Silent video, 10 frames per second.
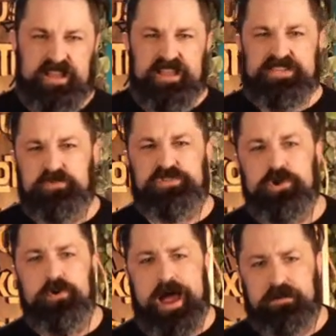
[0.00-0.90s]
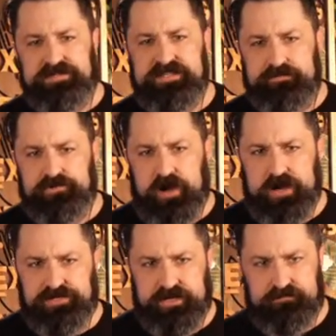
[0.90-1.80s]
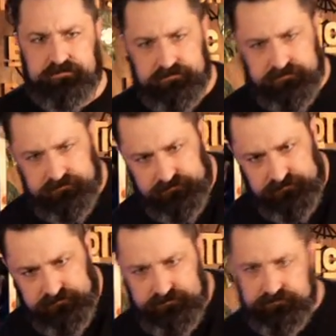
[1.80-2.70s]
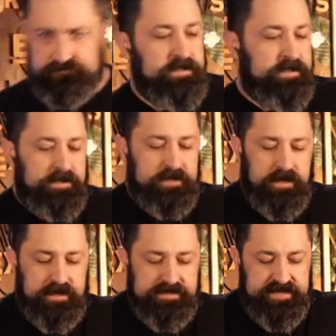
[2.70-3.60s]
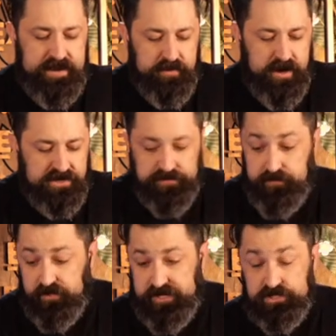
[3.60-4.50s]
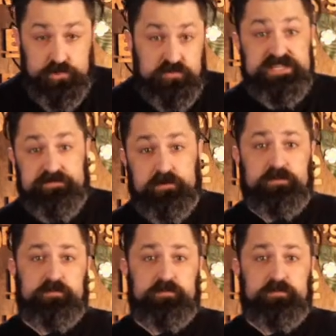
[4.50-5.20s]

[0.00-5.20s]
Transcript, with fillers: Let's do two ounces of a dry gin. Uh, today we're actually going to be putting in two different